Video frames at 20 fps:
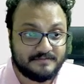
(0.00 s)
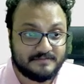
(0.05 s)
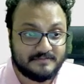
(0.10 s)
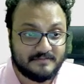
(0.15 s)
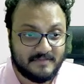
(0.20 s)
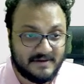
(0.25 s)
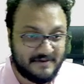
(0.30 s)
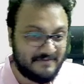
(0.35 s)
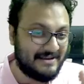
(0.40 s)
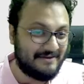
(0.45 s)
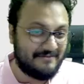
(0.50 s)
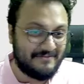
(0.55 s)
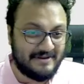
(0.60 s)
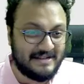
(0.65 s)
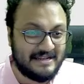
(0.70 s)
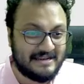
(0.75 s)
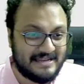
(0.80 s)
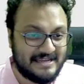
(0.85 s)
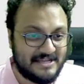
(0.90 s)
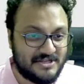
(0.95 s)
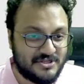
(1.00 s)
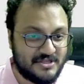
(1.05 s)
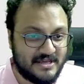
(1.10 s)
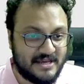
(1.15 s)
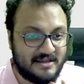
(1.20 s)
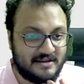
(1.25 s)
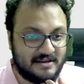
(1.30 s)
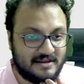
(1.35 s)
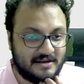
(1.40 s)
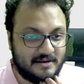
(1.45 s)
but we will reach
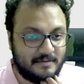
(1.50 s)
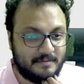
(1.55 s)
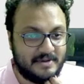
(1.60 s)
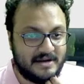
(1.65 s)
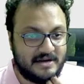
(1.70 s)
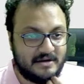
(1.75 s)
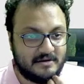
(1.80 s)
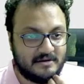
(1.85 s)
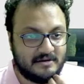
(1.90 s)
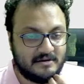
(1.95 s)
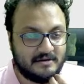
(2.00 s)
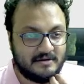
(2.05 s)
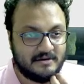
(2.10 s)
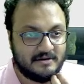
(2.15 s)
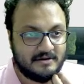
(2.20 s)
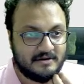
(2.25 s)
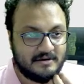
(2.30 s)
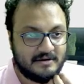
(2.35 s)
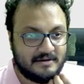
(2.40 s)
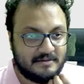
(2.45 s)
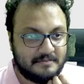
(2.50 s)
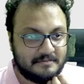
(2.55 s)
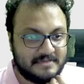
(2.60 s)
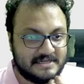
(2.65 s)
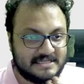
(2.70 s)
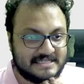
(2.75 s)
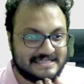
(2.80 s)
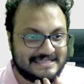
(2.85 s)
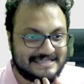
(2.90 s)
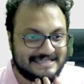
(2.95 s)
there in a bit
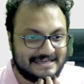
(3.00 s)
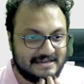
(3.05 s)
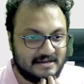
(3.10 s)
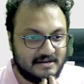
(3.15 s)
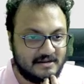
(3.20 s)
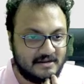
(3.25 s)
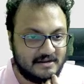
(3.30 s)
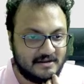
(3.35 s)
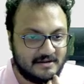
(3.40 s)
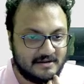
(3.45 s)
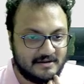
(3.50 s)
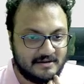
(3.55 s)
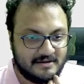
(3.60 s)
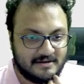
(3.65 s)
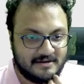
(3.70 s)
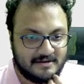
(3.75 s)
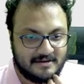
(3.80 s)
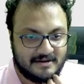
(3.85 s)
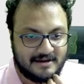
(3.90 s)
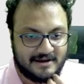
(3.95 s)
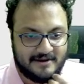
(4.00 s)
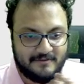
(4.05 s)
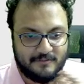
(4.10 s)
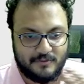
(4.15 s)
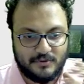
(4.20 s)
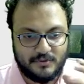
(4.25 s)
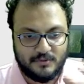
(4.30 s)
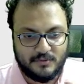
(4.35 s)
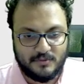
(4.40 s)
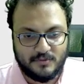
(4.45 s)
but still i
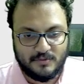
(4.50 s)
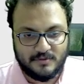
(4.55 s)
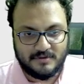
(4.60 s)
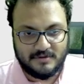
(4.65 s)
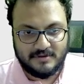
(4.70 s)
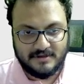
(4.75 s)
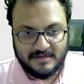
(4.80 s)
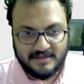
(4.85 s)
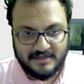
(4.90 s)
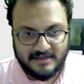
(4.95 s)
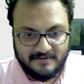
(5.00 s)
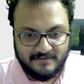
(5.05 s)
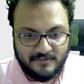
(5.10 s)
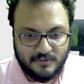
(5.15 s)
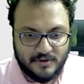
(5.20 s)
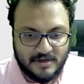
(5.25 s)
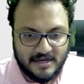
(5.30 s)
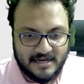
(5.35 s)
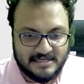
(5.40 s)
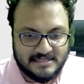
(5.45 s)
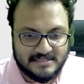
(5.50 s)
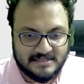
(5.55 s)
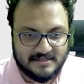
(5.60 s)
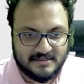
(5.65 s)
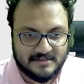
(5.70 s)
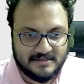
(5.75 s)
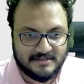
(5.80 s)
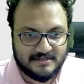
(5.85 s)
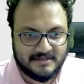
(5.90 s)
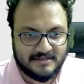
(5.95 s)
want to give you guys a
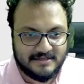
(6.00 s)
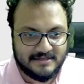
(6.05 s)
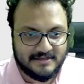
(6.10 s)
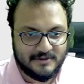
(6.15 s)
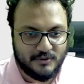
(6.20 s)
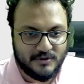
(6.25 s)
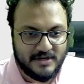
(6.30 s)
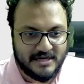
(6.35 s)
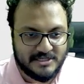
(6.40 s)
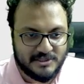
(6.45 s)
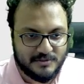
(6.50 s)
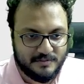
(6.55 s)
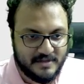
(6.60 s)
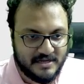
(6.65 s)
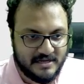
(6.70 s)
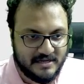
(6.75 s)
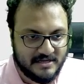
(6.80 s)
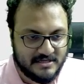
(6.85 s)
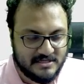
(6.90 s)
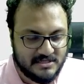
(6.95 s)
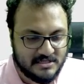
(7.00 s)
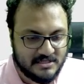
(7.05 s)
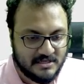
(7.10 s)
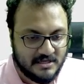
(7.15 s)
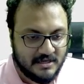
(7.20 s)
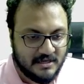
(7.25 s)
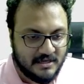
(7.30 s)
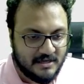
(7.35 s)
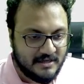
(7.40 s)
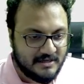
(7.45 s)
good experience
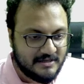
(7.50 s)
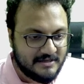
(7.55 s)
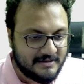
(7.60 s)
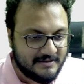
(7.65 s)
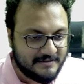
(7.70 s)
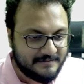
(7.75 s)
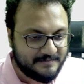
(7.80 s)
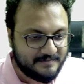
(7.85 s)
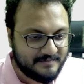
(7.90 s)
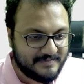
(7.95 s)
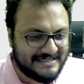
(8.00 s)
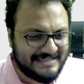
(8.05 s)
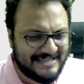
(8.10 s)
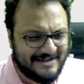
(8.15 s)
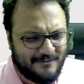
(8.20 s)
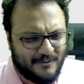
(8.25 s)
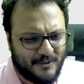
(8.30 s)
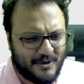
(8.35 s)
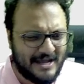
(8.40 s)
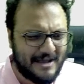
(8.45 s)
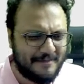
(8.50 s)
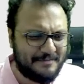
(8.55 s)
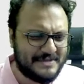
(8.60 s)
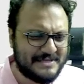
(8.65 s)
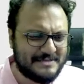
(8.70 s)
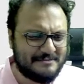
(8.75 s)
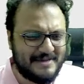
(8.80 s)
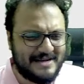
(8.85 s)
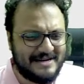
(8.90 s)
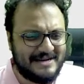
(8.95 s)
but then what happens
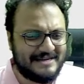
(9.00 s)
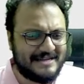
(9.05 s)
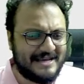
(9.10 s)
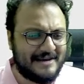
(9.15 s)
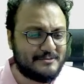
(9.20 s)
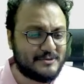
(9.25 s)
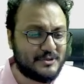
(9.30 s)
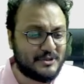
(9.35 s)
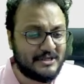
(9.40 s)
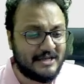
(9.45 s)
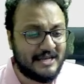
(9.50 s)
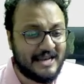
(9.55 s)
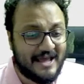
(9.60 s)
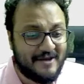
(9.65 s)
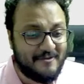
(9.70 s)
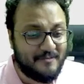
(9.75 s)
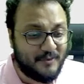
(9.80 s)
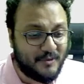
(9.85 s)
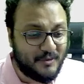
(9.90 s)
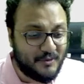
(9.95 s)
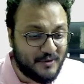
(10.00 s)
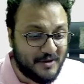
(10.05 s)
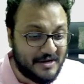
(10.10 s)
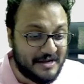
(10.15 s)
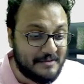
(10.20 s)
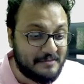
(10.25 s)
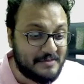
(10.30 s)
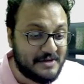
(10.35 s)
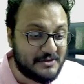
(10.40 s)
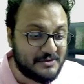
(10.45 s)
many times on the live board you are
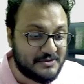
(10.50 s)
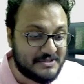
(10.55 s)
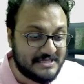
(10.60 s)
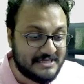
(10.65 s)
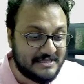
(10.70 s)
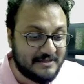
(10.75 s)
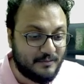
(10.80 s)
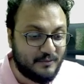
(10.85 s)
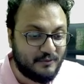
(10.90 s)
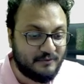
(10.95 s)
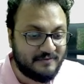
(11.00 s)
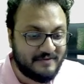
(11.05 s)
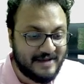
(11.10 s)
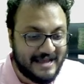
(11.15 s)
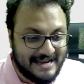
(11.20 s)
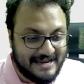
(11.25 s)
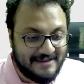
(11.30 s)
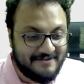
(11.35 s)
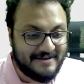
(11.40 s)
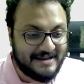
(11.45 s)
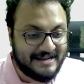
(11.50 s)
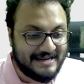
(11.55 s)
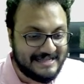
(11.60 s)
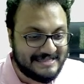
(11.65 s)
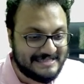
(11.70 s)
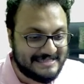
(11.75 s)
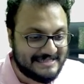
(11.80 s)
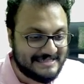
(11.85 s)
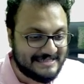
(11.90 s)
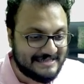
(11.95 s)
able to see the move anyway let's